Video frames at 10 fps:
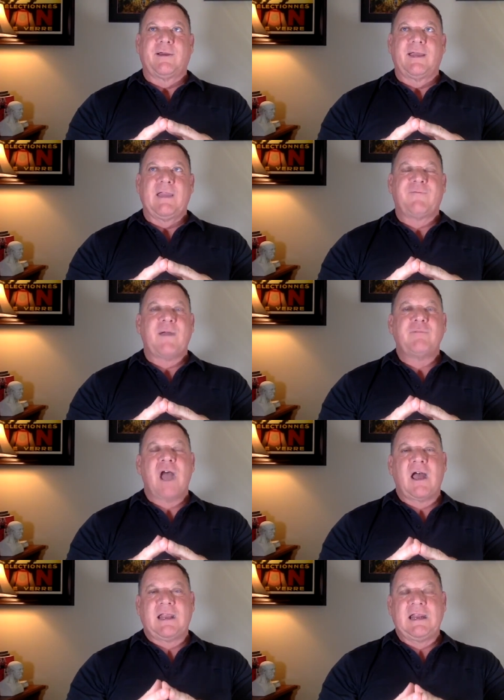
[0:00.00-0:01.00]
if I'm
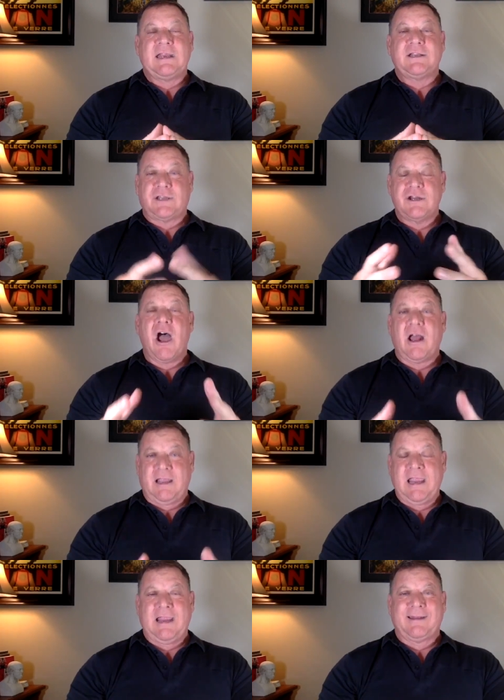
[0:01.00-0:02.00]
not eating to not
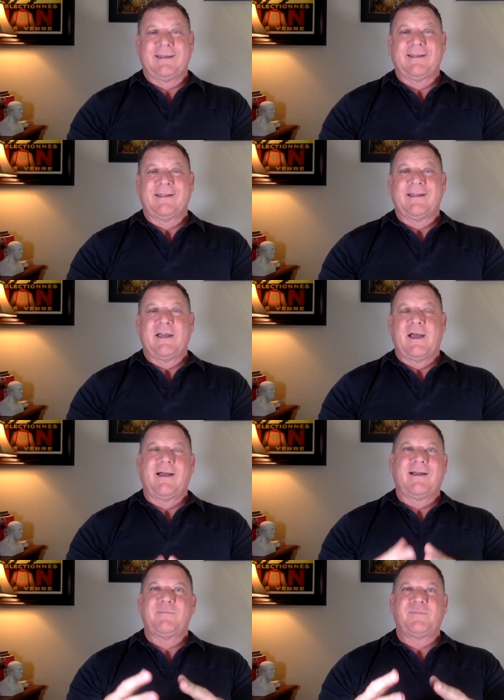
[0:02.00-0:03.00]
eat. Uh,